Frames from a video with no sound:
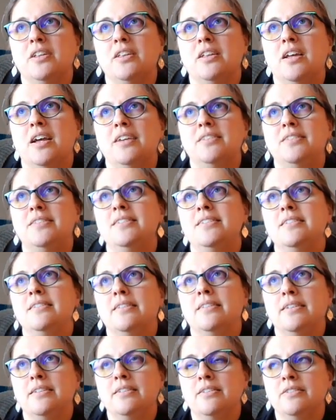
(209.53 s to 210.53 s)
I still
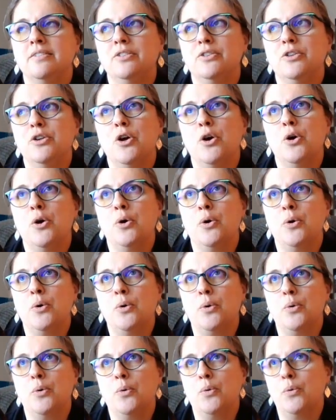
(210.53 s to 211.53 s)
didn't
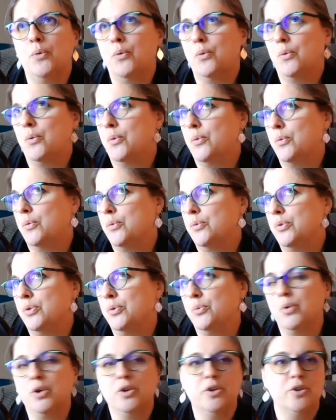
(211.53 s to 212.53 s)
know the
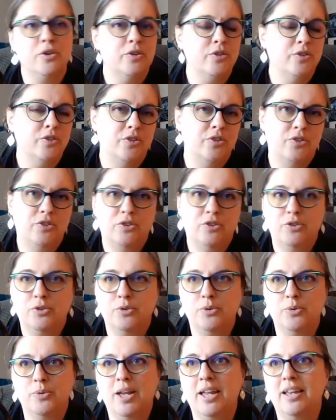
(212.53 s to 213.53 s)
words
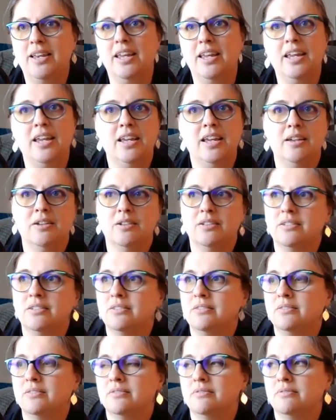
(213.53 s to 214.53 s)
to any
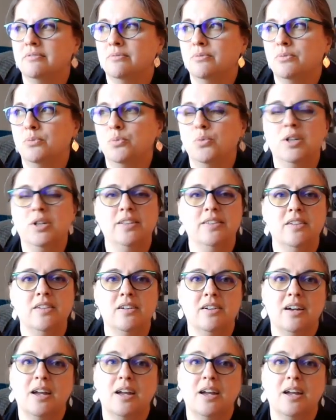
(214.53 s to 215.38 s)
one song.